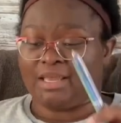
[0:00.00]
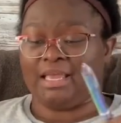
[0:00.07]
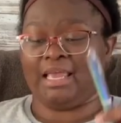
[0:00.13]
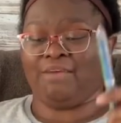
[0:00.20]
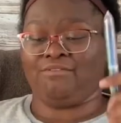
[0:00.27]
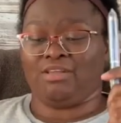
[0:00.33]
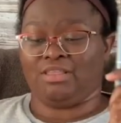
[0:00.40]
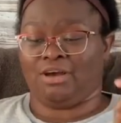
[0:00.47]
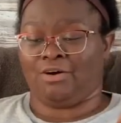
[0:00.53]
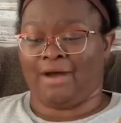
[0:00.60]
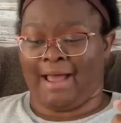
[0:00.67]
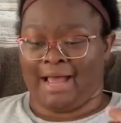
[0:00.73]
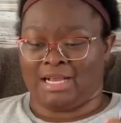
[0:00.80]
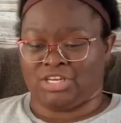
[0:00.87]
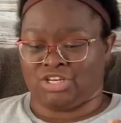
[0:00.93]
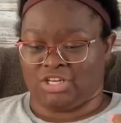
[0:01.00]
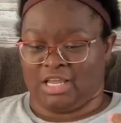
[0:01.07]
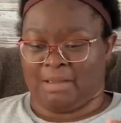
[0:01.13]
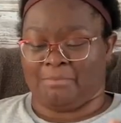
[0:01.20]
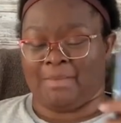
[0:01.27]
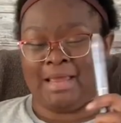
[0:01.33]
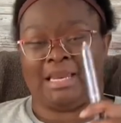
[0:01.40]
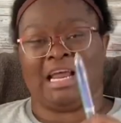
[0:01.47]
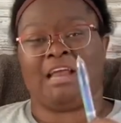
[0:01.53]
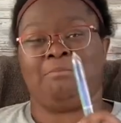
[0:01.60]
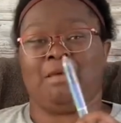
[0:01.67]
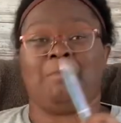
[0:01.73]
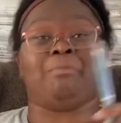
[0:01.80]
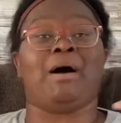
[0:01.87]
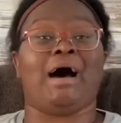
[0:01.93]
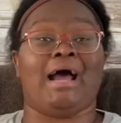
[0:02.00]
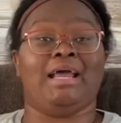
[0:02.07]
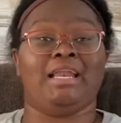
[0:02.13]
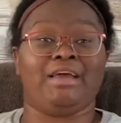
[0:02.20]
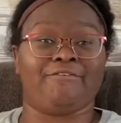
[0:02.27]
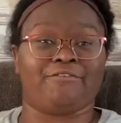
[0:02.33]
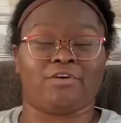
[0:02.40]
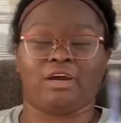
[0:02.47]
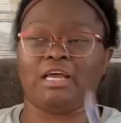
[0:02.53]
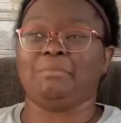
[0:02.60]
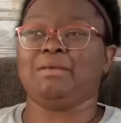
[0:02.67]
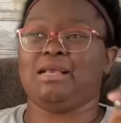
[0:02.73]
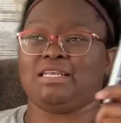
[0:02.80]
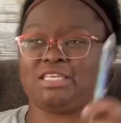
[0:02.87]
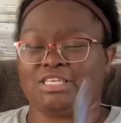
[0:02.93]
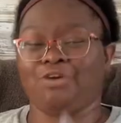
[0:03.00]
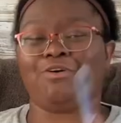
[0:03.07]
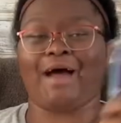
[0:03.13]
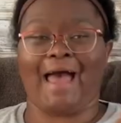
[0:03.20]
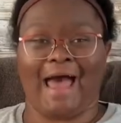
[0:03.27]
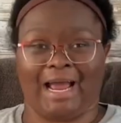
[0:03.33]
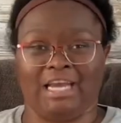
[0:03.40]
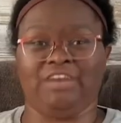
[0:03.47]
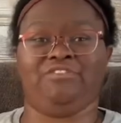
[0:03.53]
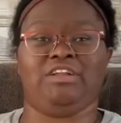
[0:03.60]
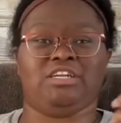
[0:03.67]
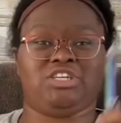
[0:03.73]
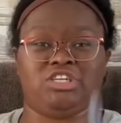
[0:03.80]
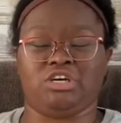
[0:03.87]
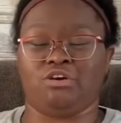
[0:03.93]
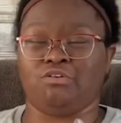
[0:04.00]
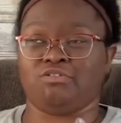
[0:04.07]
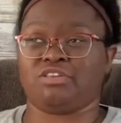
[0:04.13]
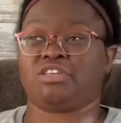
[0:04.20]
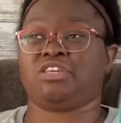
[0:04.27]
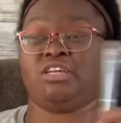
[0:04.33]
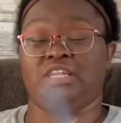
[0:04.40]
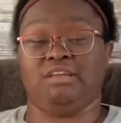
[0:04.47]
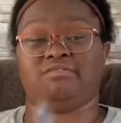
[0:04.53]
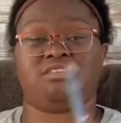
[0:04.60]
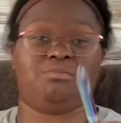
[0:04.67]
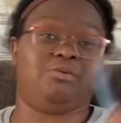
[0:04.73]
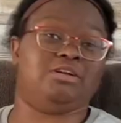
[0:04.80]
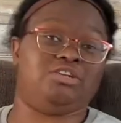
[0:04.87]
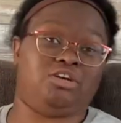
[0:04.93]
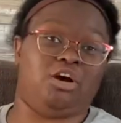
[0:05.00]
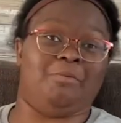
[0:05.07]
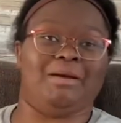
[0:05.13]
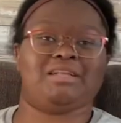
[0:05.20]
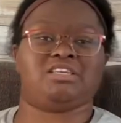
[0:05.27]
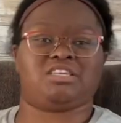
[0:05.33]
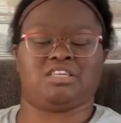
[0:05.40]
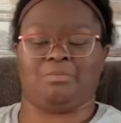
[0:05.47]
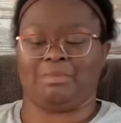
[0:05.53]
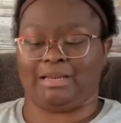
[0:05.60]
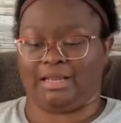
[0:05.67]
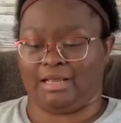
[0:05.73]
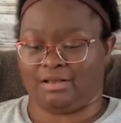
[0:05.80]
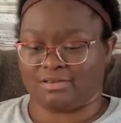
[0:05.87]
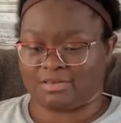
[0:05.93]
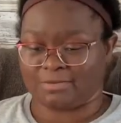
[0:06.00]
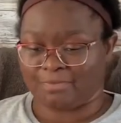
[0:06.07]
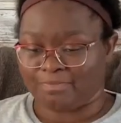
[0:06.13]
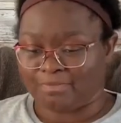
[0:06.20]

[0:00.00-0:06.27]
Even though Ashley may not have been pining for him, he still actively chose to leave someone to go back to somebody else.